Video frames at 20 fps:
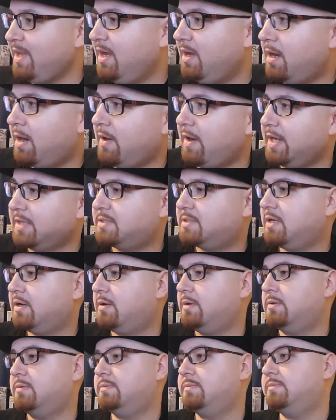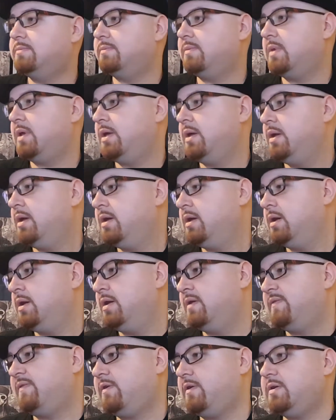All right, so
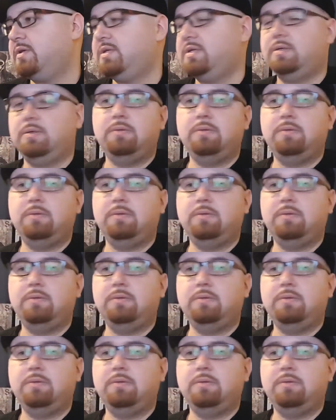first,